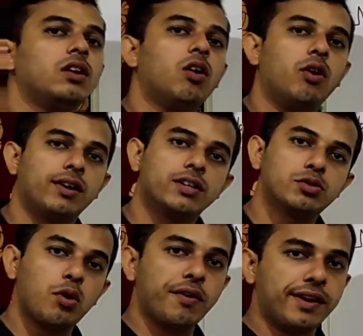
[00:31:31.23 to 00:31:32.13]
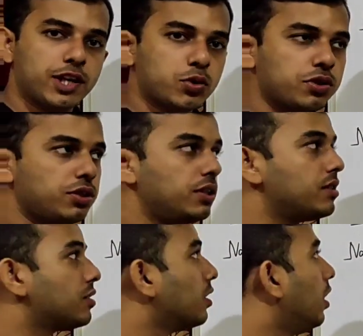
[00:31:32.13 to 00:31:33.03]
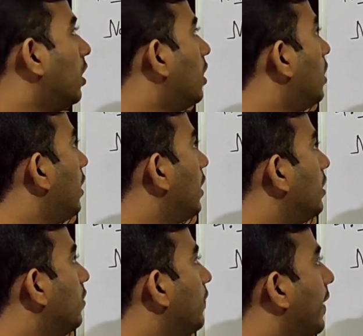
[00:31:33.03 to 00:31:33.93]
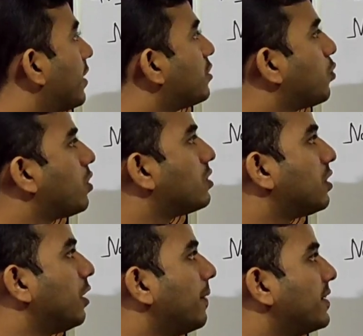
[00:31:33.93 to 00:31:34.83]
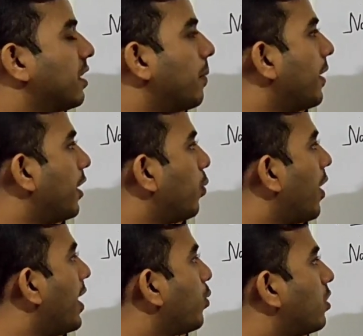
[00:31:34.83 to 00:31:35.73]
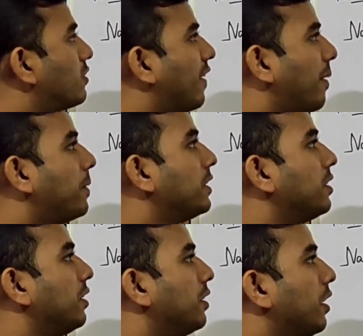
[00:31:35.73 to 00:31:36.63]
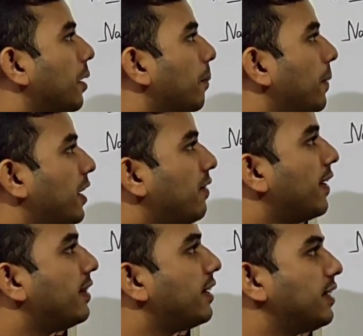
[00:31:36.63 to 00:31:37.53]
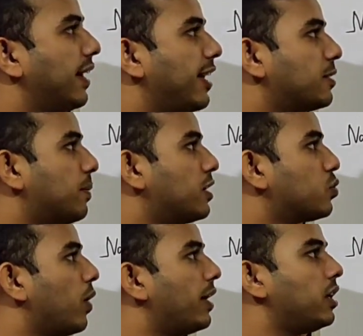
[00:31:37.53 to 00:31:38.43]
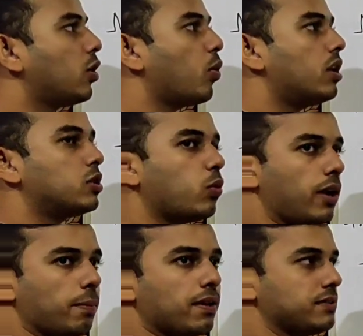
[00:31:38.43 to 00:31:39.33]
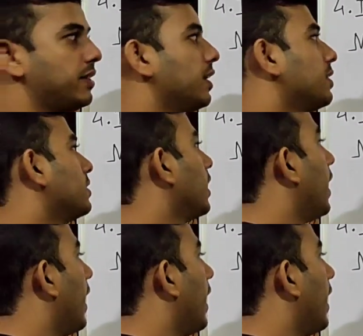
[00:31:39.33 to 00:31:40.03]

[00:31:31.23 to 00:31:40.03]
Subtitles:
Okay, so our next question is, if x equals 3 by 7 and y equals 5 by 3, verify that x plus y equals y plus x